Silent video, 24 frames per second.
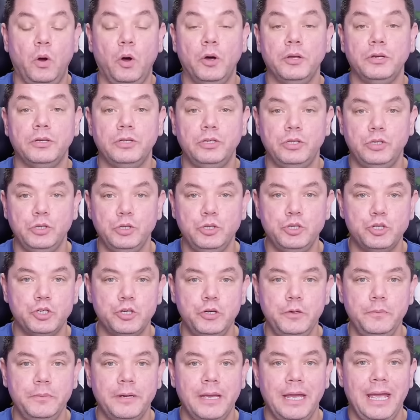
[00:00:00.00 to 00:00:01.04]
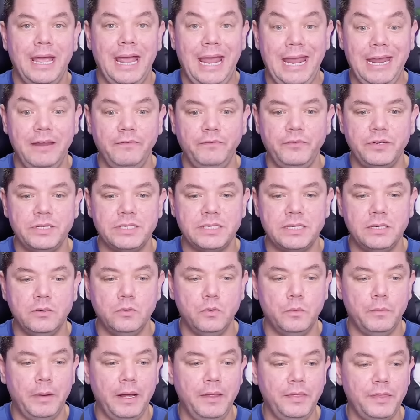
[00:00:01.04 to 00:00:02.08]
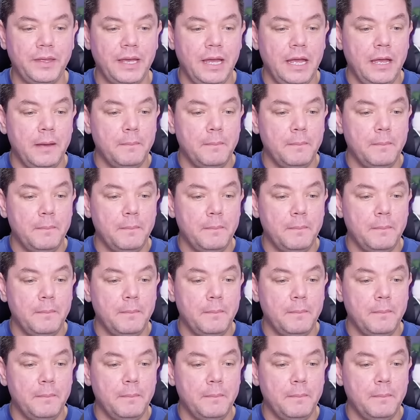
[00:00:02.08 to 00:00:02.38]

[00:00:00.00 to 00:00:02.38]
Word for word: on YouTube every single month.